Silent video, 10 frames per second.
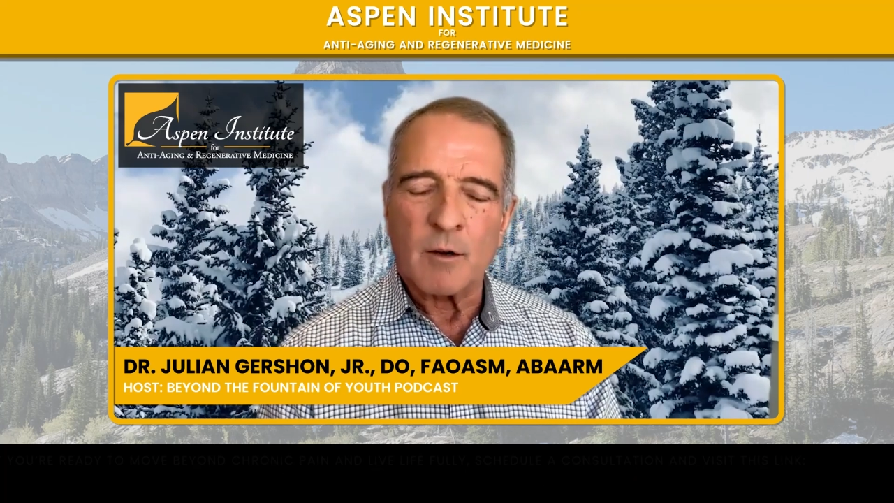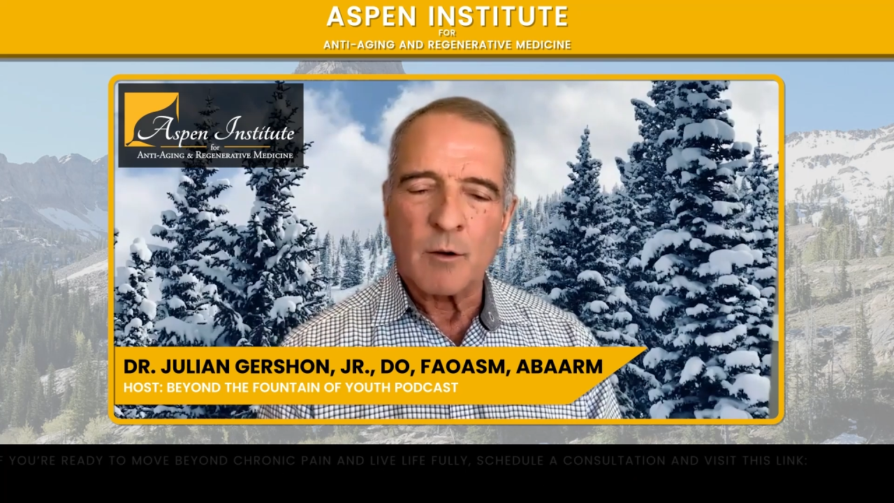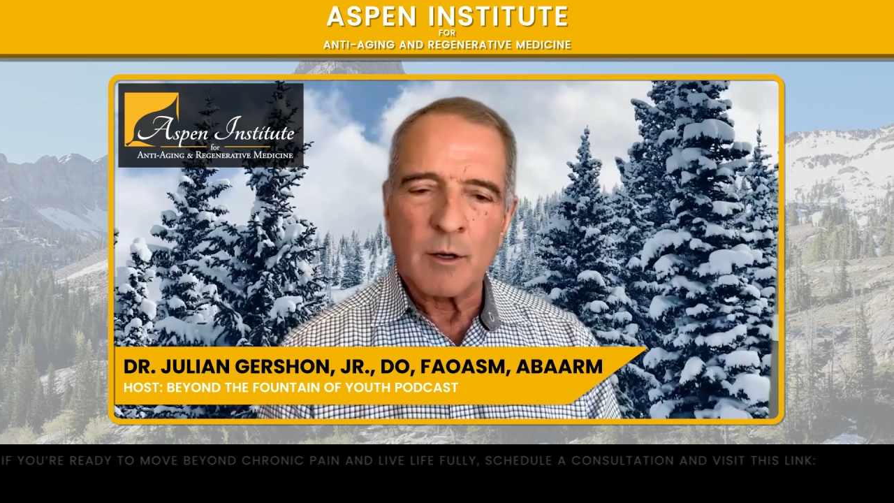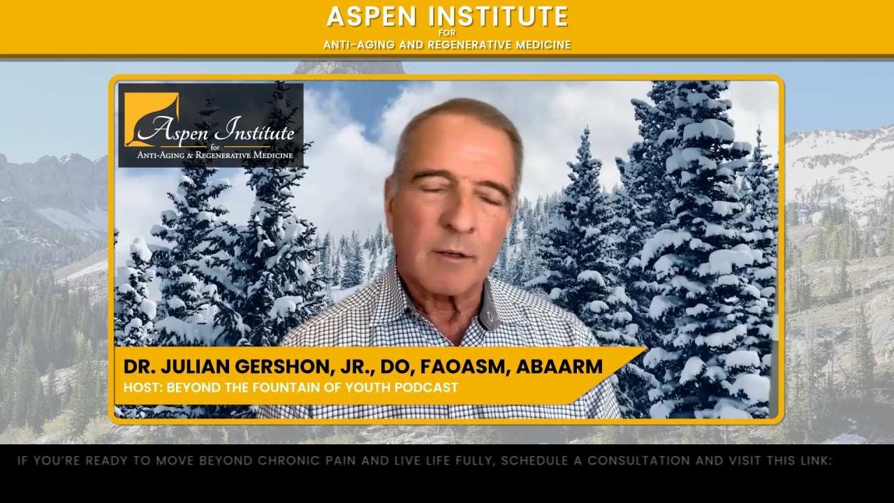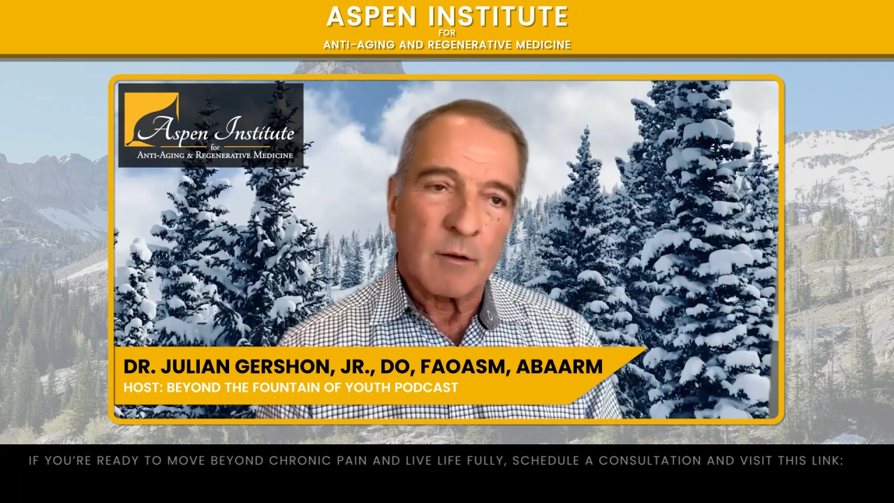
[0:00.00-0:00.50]
You
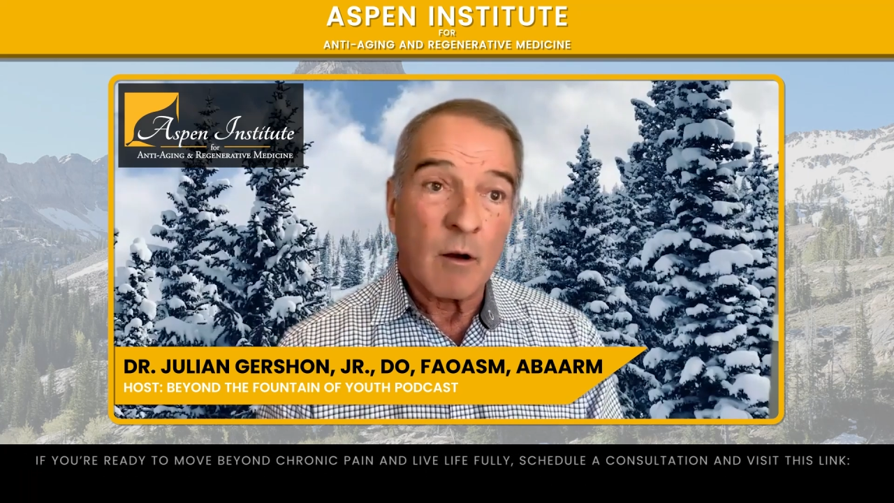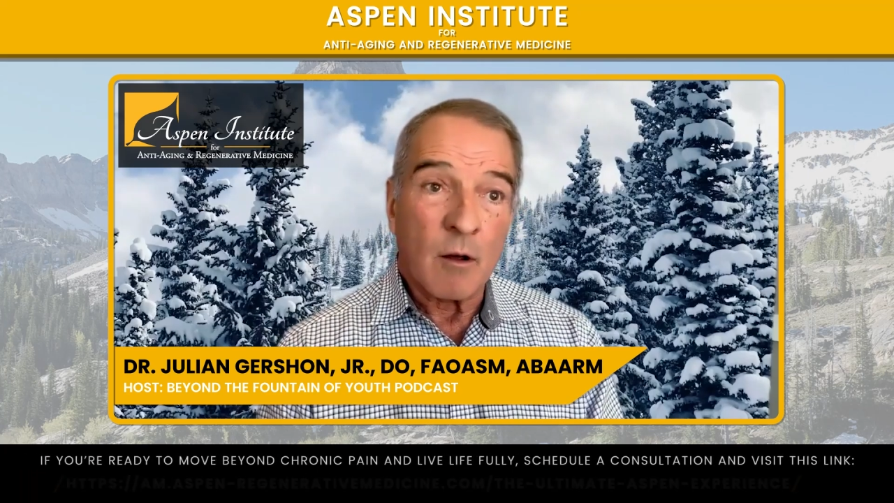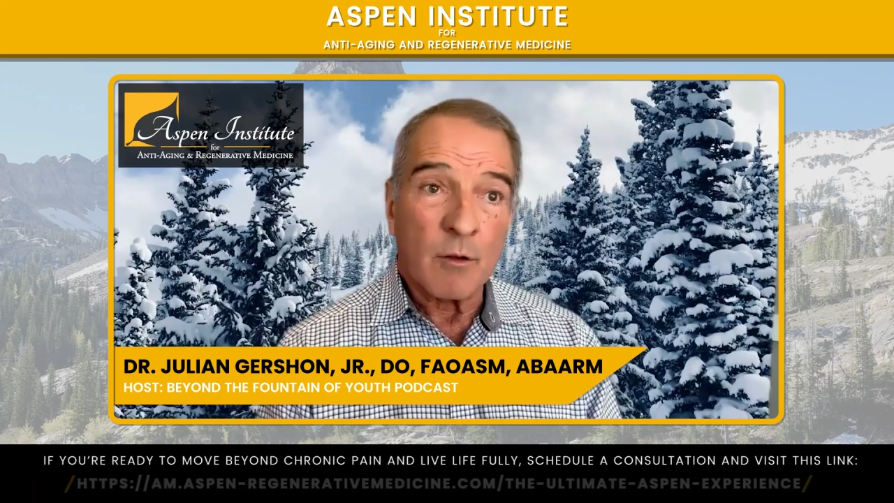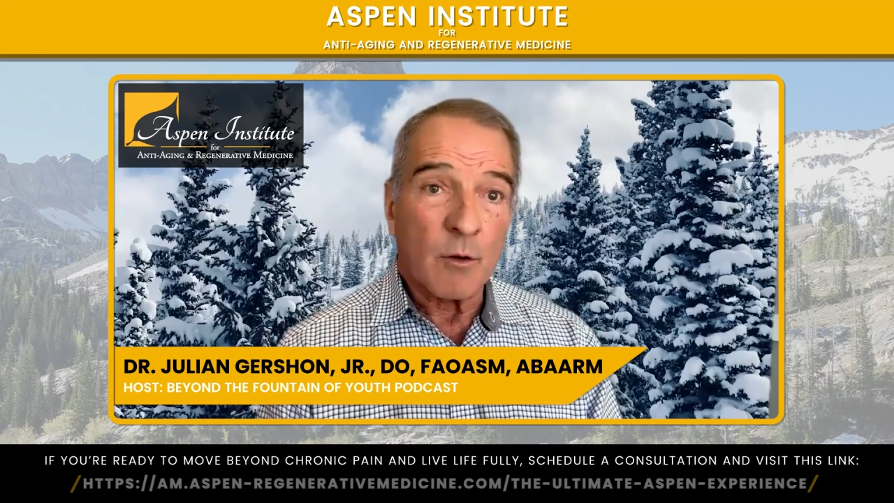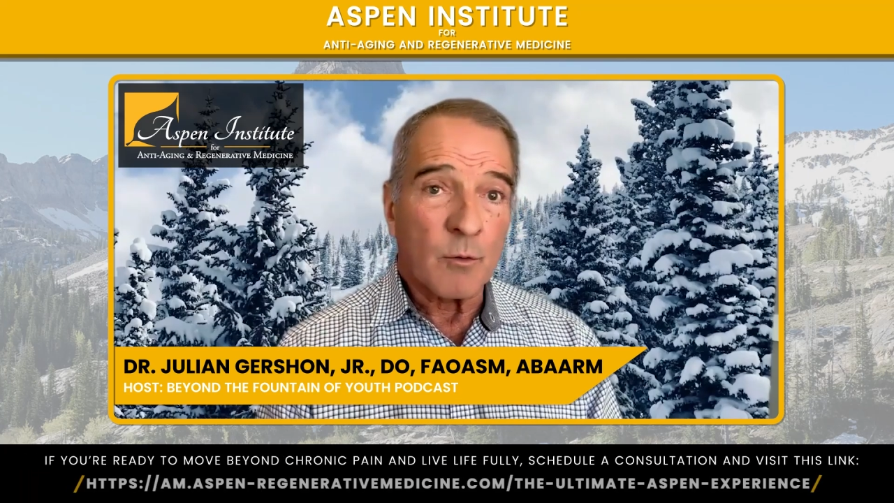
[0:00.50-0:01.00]
know, and
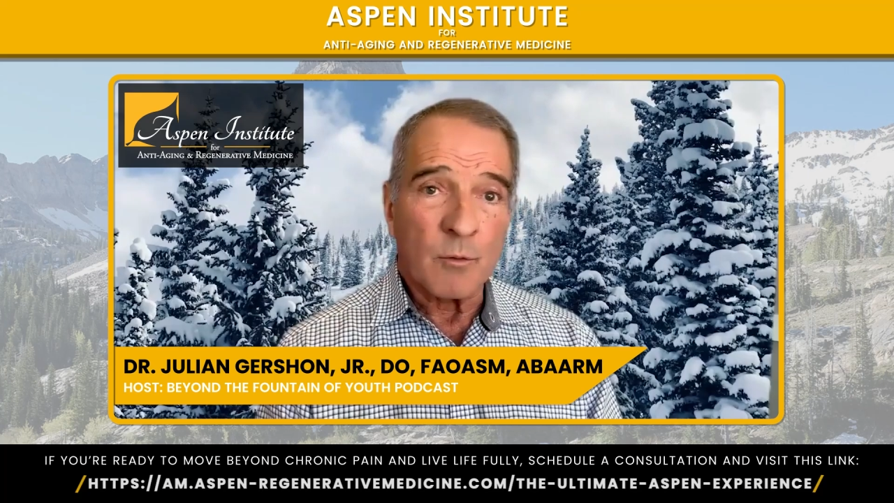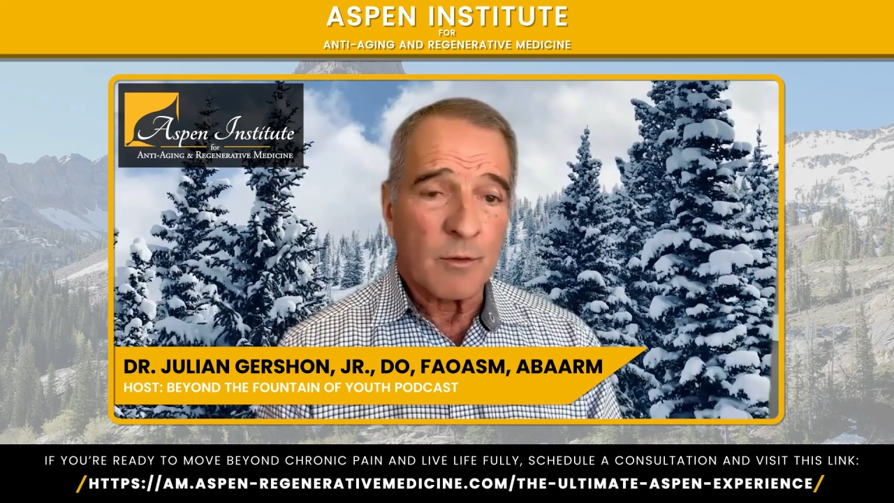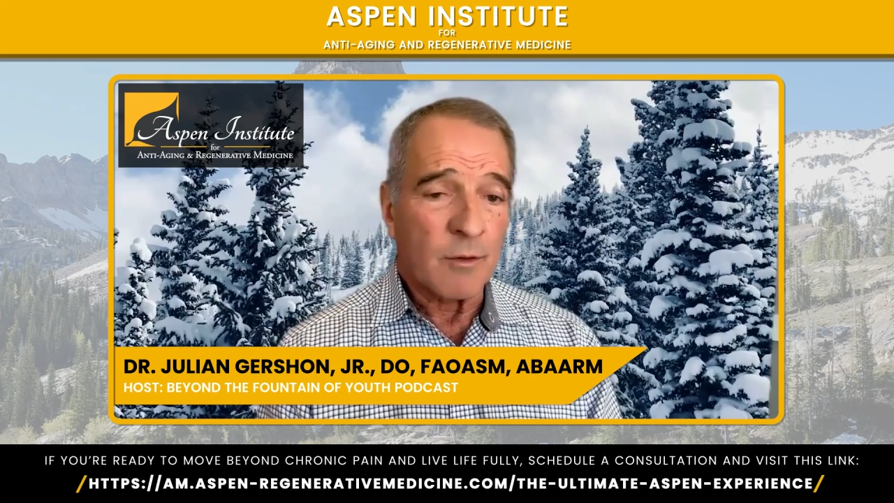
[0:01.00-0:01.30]
although